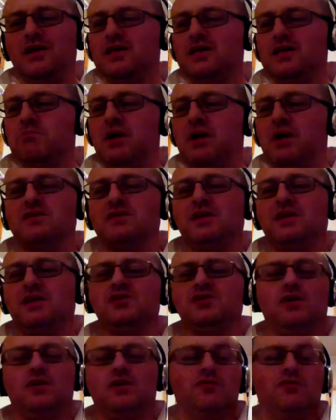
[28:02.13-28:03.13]
listening back to
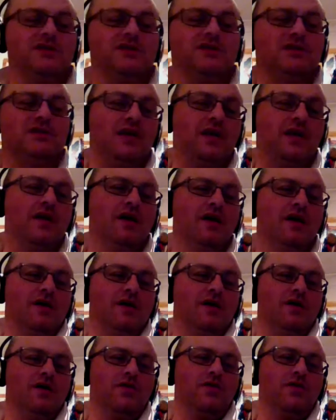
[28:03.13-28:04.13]
that show recently,
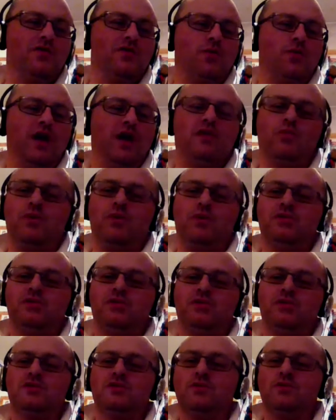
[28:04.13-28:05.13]
the
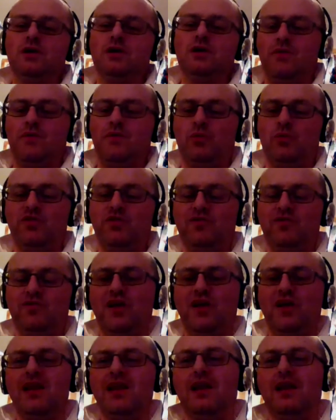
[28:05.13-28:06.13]
way that we were talking about
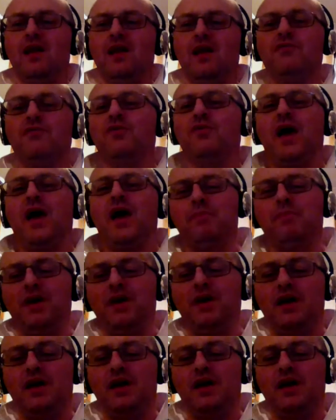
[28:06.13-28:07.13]
it, we fell in love with
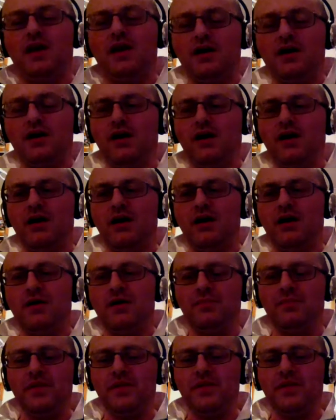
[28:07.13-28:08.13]
that beer.
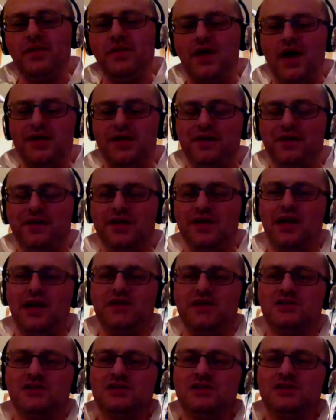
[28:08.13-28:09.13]
And
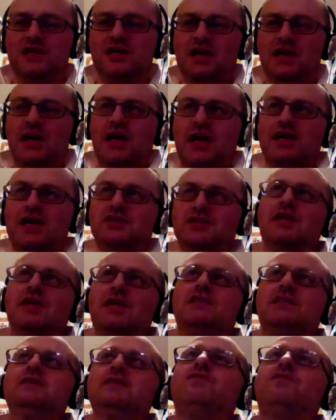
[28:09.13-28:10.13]
it just
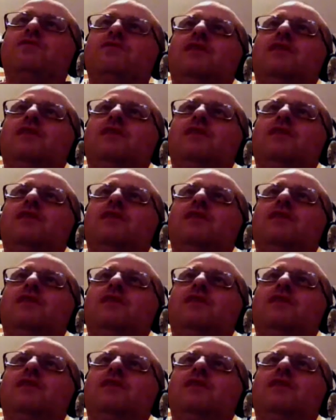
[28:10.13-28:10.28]
had these